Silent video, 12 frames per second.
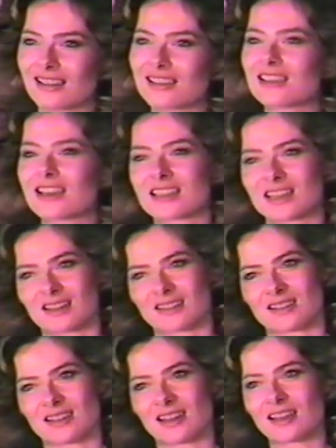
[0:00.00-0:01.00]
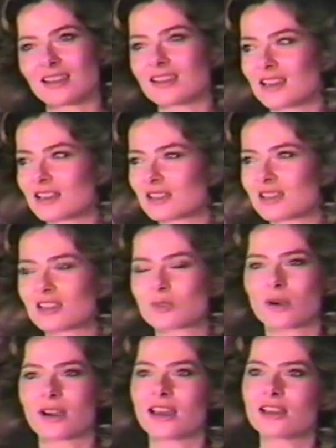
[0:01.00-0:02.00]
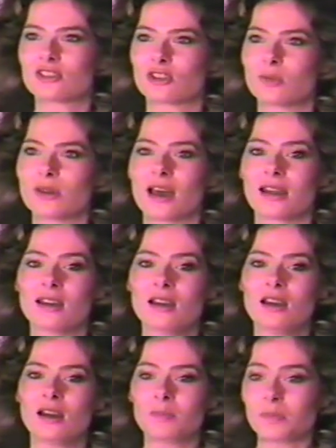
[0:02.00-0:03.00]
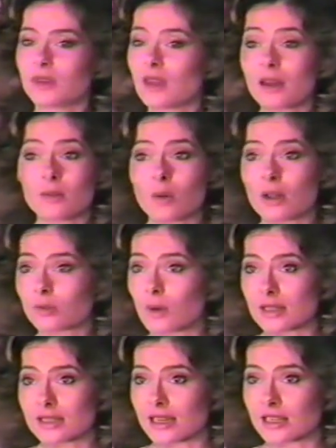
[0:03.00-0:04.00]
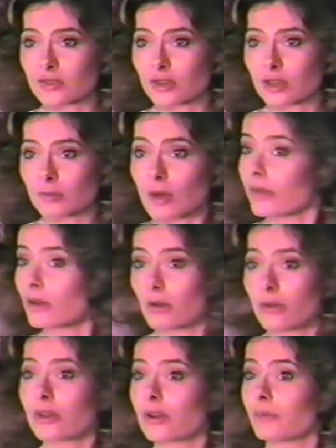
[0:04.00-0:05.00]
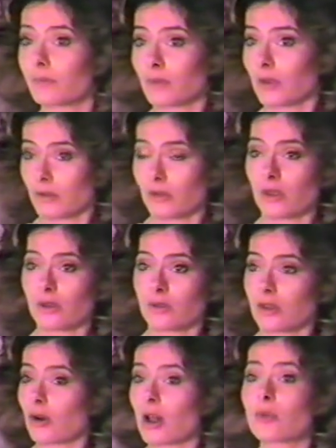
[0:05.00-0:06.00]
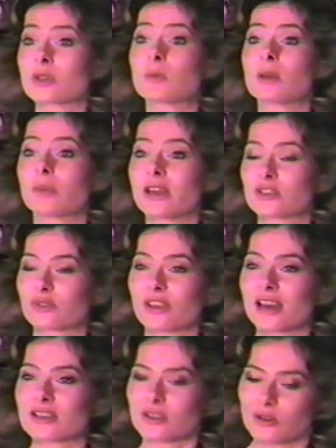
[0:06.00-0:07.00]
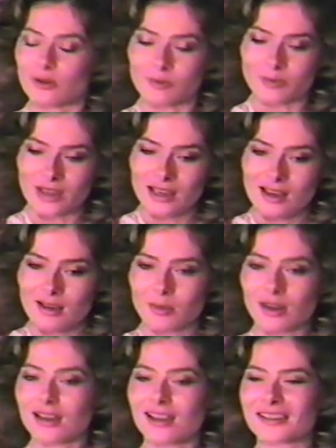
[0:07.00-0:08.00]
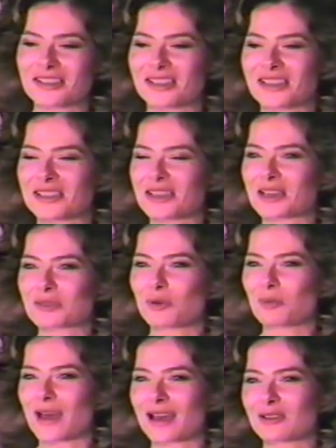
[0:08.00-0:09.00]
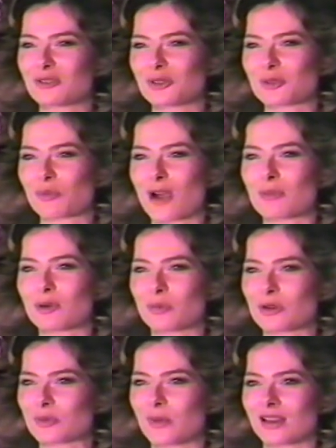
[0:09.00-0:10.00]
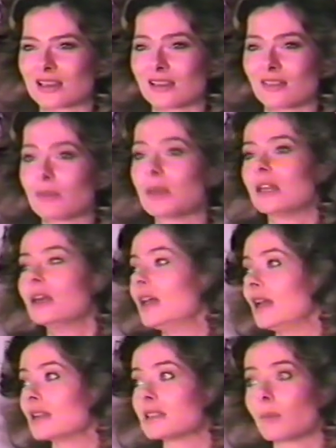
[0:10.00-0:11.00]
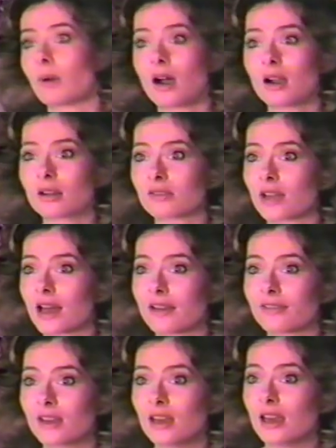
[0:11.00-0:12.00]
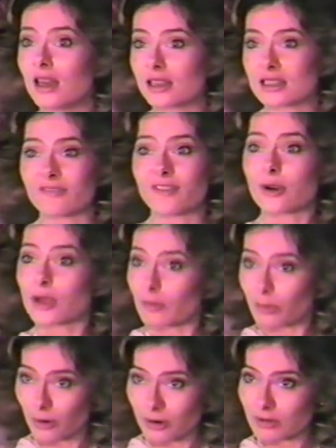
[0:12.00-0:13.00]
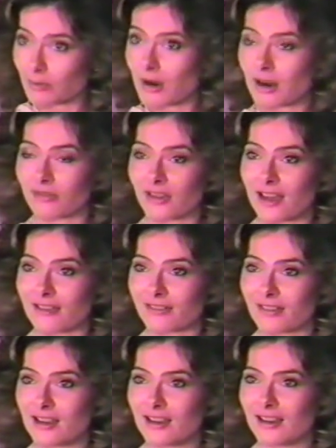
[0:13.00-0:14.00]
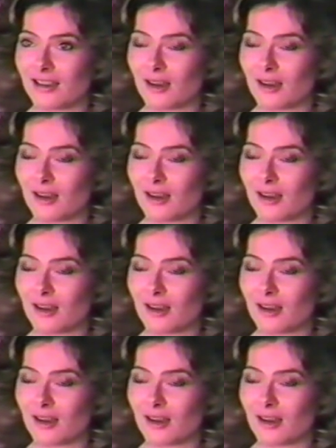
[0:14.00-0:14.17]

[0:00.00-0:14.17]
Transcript: I think that's healthy, and I think that's that's where our head should be at. Not a wall-to-wall sex film, although, although the, the, there'll always be a place for that too. But I'd like to see sex put back into its proper perspective. Mm-hmm. I mean, it's a part of life, and it's a very important part of life,